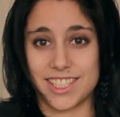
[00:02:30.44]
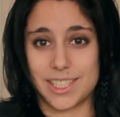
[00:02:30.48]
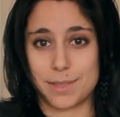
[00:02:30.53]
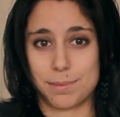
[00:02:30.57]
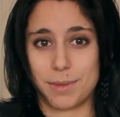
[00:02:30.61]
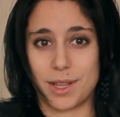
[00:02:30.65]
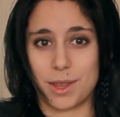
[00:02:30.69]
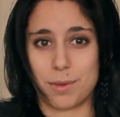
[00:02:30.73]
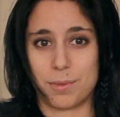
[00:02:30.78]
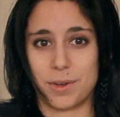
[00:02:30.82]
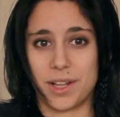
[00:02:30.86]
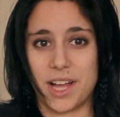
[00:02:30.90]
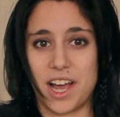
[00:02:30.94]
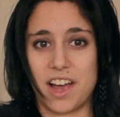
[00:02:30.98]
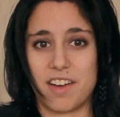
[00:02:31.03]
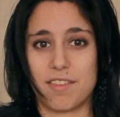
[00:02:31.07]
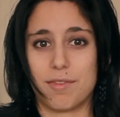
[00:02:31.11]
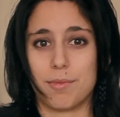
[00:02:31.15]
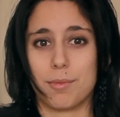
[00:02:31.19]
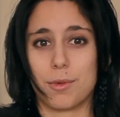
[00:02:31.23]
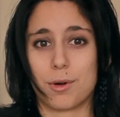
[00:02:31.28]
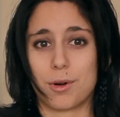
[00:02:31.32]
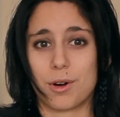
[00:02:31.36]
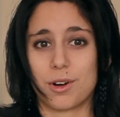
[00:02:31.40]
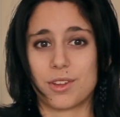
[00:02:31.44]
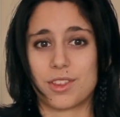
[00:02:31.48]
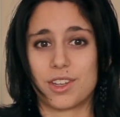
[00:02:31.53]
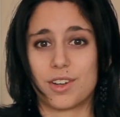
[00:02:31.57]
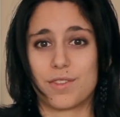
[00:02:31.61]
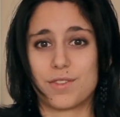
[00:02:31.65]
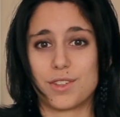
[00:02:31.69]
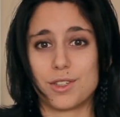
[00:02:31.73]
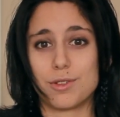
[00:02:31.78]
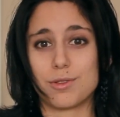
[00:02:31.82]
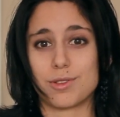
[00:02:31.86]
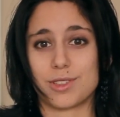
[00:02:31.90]
this month we'll have more than a
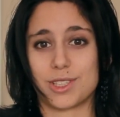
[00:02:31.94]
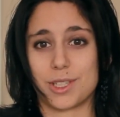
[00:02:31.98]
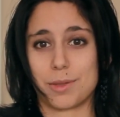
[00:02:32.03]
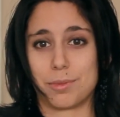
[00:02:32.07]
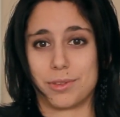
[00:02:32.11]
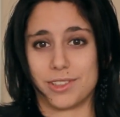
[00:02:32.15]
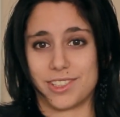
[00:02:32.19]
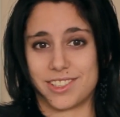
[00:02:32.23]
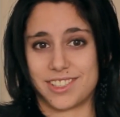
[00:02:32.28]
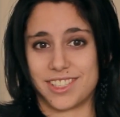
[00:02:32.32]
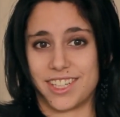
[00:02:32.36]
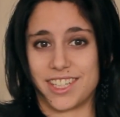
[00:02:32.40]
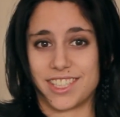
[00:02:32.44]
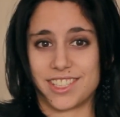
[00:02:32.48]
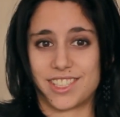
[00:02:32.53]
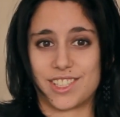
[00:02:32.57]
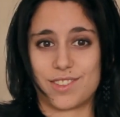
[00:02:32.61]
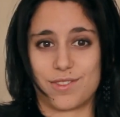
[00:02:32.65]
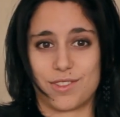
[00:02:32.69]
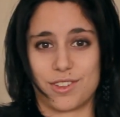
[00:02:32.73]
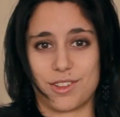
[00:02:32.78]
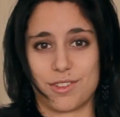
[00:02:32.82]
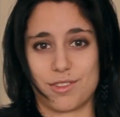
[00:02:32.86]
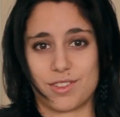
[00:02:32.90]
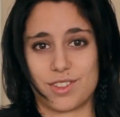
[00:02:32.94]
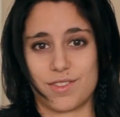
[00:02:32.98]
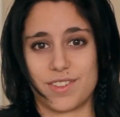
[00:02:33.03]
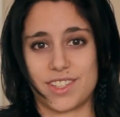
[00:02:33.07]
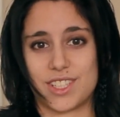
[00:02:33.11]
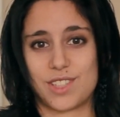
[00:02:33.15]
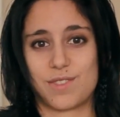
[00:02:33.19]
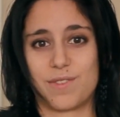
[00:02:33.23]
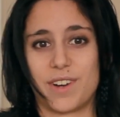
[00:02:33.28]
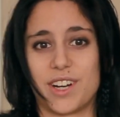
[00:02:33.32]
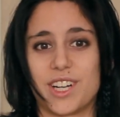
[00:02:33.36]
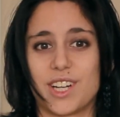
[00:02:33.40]
few sleepless nights for those of
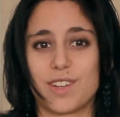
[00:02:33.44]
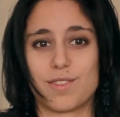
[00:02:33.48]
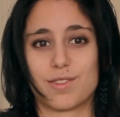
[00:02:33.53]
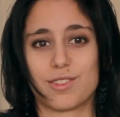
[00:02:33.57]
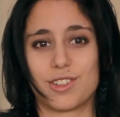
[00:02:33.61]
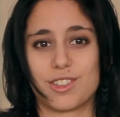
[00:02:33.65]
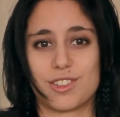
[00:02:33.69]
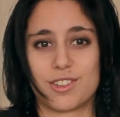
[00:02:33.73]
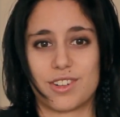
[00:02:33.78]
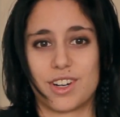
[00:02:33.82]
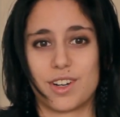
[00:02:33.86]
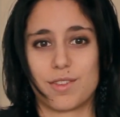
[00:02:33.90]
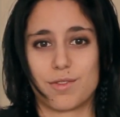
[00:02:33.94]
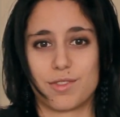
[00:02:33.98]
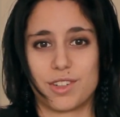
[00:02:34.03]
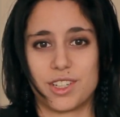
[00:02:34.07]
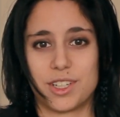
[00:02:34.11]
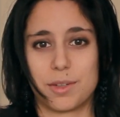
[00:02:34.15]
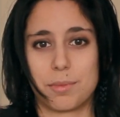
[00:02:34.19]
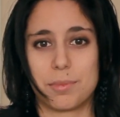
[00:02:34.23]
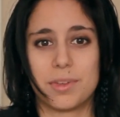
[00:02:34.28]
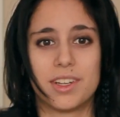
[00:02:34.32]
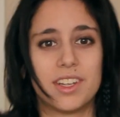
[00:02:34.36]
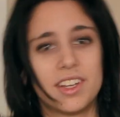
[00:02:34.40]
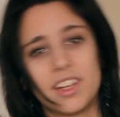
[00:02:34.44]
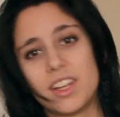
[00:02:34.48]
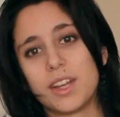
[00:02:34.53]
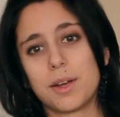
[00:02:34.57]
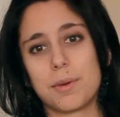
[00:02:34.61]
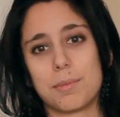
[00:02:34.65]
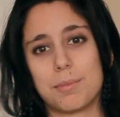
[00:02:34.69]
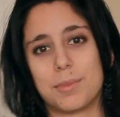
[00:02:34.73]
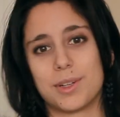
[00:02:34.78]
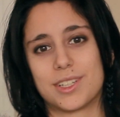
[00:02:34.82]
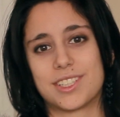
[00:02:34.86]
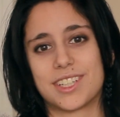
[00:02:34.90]
us fighting for internet freedom,
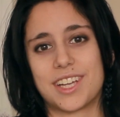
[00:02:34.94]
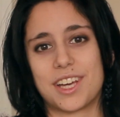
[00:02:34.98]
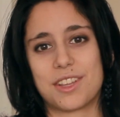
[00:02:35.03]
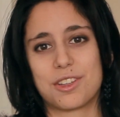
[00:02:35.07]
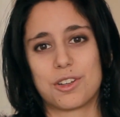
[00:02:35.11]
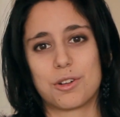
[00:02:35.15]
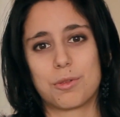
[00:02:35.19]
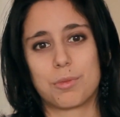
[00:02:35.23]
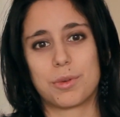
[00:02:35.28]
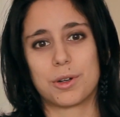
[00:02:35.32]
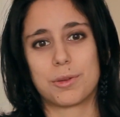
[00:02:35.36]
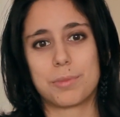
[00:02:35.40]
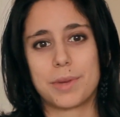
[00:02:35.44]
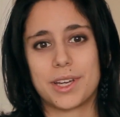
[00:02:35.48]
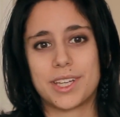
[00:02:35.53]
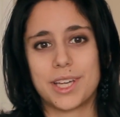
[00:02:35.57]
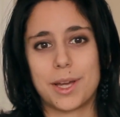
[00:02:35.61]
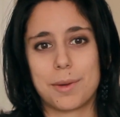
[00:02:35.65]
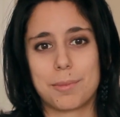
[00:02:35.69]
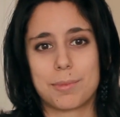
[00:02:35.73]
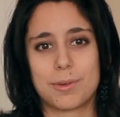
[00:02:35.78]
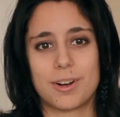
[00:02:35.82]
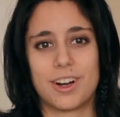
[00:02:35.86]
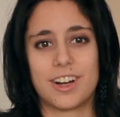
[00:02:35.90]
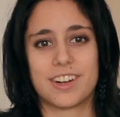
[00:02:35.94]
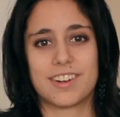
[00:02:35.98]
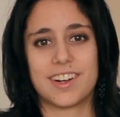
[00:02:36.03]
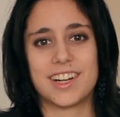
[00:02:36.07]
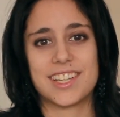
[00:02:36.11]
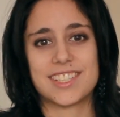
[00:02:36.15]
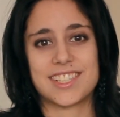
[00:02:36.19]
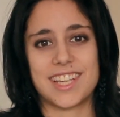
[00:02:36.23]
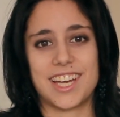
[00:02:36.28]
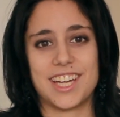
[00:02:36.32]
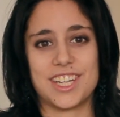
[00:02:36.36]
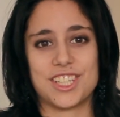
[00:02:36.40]
but together we're making
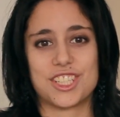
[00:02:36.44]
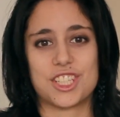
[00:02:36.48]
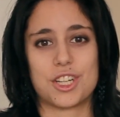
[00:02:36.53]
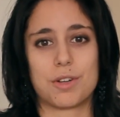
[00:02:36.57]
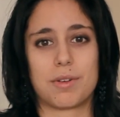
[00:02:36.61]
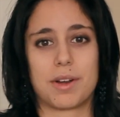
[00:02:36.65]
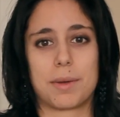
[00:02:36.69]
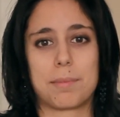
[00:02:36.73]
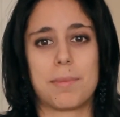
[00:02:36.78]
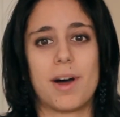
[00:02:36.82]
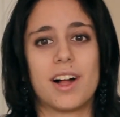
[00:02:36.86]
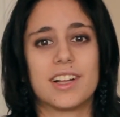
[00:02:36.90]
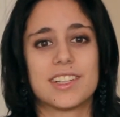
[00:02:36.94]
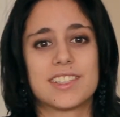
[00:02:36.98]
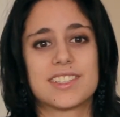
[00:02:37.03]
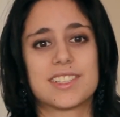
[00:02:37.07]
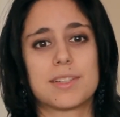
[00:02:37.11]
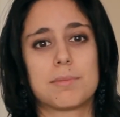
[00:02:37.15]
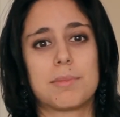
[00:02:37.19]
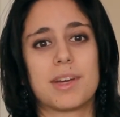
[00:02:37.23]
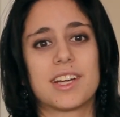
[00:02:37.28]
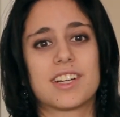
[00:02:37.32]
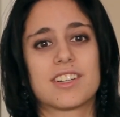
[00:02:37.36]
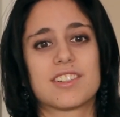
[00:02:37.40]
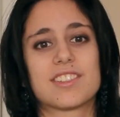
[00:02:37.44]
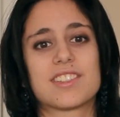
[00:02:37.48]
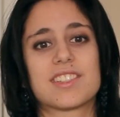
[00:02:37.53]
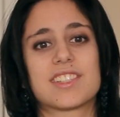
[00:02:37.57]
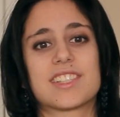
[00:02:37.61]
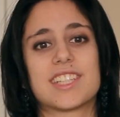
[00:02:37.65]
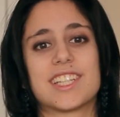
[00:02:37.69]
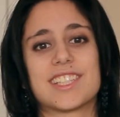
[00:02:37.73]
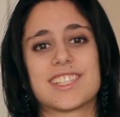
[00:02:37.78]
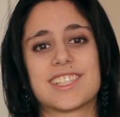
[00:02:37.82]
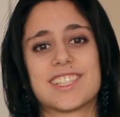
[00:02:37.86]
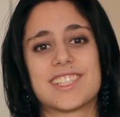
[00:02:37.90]
progress and showing policymakers
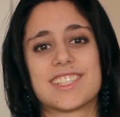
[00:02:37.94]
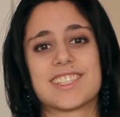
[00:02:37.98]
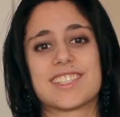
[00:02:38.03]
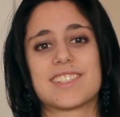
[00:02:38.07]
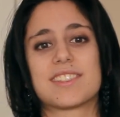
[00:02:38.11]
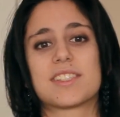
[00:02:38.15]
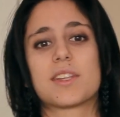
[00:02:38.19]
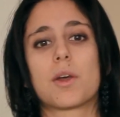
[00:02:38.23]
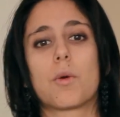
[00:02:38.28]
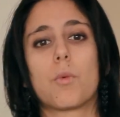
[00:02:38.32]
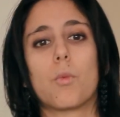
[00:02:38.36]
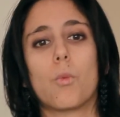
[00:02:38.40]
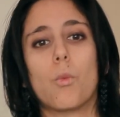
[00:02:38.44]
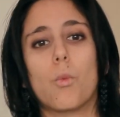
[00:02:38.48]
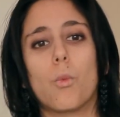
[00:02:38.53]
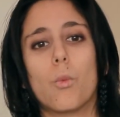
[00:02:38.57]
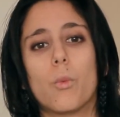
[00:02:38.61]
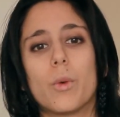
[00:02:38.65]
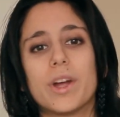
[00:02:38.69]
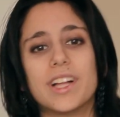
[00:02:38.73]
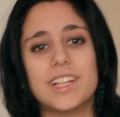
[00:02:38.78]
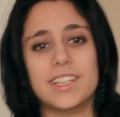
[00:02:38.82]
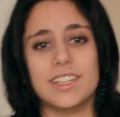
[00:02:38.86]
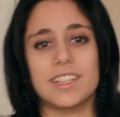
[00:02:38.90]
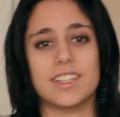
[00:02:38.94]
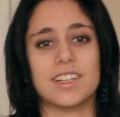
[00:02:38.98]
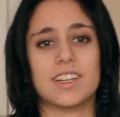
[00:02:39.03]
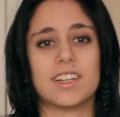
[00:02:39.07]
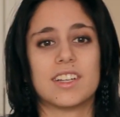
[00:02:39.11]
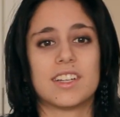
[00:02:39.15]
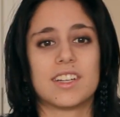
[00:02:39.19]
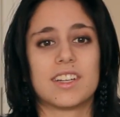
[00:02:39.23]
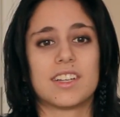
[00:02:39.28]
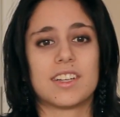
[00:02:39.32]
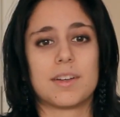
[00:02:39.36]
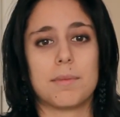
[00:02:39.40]
that citizens will
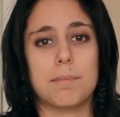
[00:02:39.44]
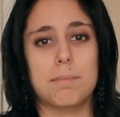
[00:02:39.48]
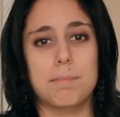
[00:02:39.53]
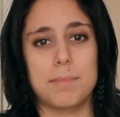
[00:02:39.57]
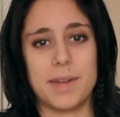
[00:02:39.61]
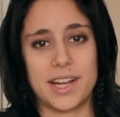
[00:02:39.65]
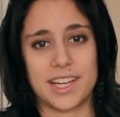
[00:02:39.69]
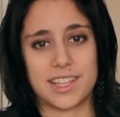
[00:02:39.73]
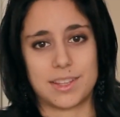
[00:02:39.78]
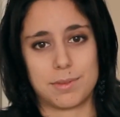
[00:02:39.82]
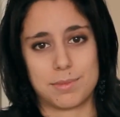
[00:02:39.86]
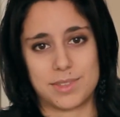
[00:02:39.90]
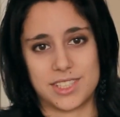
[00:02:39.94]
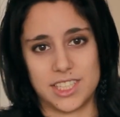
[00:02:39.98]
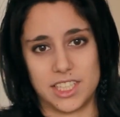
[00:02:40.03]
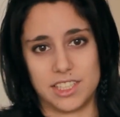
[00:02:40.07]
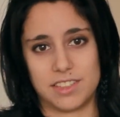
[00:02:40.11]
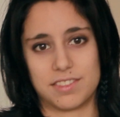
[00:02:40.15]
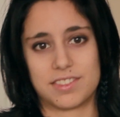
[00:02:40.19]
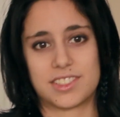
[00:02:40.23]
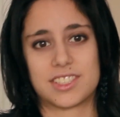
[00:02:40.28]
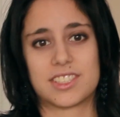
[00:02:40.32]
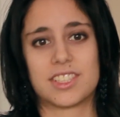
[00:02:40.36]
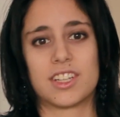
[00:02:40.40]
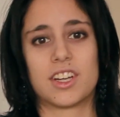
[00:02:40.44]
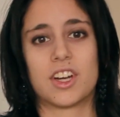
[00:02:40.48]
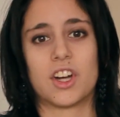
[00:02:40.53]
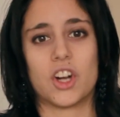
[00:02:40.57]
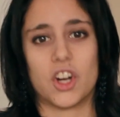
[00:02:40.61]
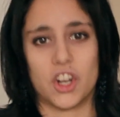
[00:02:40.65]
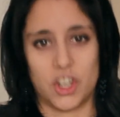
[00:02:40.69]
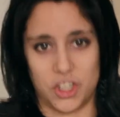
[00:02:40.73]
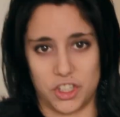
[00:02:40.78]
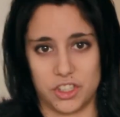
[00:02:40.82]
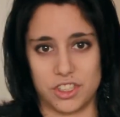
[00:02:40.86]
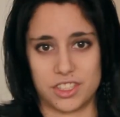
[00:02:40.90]
make themselves
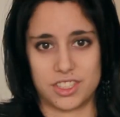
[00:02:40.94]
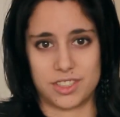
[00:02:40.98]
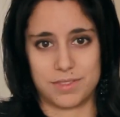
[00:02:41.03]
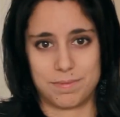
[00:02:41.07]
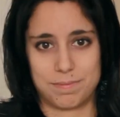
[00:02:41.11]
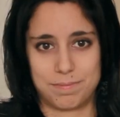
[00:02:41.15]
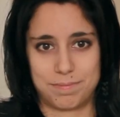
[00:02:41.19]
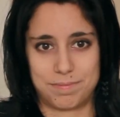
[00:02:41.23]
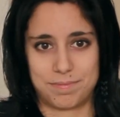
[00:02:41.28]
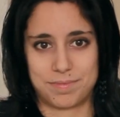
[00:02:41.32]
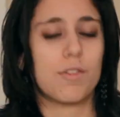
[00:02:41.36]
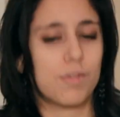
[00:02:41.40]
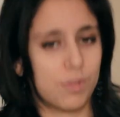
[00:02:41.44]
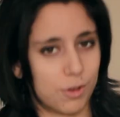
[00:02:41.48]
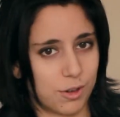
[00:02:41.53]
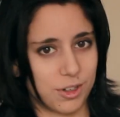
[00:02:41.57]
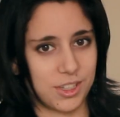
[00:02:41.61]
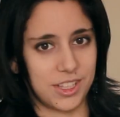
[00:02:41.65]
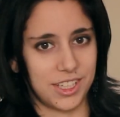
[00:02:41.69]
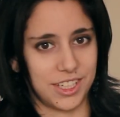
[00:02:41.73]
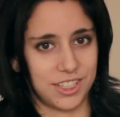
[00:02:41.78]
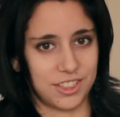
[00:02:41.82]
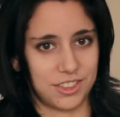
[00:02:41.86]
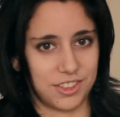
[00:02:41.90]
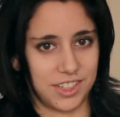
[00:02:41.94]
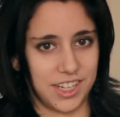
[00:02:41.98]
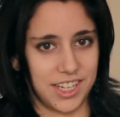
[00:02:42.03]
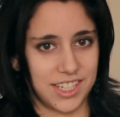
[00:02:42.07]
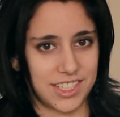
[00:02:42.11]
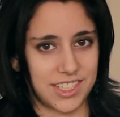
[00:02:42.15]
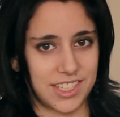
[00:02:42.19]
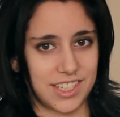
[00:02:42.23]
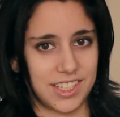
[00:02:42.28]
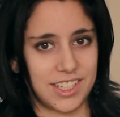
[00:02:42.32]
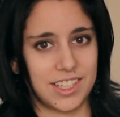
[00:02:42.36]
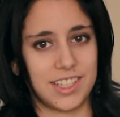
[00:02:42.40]
heard. For the
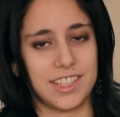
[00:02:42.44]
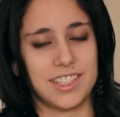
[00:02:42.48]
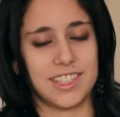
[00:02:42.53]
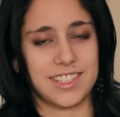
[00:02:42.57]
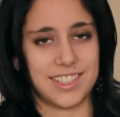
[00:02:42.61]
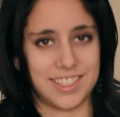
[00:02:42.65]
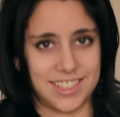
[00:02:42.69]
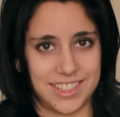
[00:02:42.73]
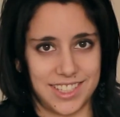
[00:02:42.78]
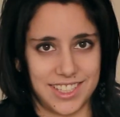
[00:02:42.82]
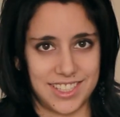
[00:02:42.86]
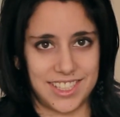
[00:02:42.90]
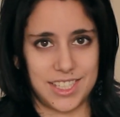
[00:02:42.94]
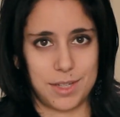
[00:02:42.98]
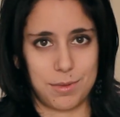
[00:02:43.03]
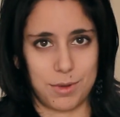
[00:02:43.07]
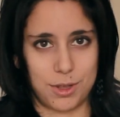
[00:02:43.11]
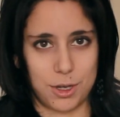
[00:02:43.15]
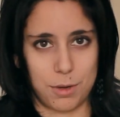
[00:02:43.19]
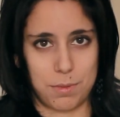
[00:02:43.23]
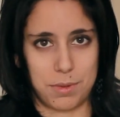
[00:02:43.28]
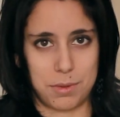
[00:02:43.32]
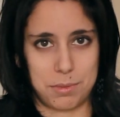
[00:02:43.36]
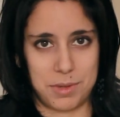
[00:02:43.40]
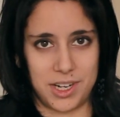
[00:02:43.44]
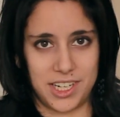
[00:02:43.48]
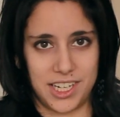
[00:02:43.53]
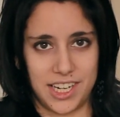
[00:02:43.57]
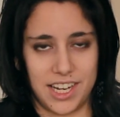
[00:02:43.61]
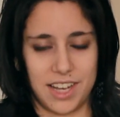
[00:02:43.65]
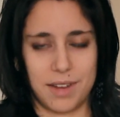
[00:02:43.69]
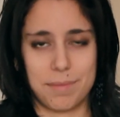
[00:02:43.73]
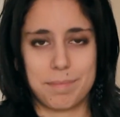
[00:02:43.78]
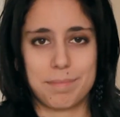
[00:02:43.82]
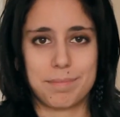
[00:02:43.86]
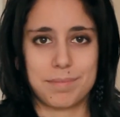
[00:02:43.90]
internet, this is Lindsay with Open
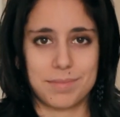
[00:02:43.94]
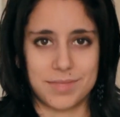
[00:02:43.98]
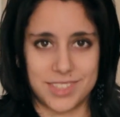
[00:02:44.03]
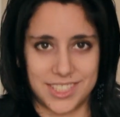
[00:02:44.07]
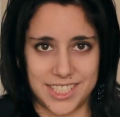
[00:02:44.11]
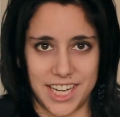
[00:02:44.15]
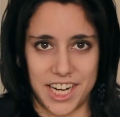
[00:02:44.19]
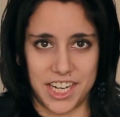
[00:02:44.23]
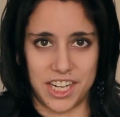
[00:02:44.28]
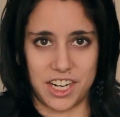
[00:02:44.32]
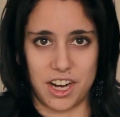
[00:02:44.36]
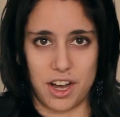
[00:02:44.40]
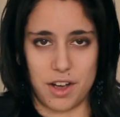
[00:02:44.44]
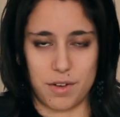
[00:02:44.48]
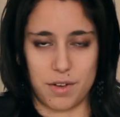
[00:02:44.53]
Media, signing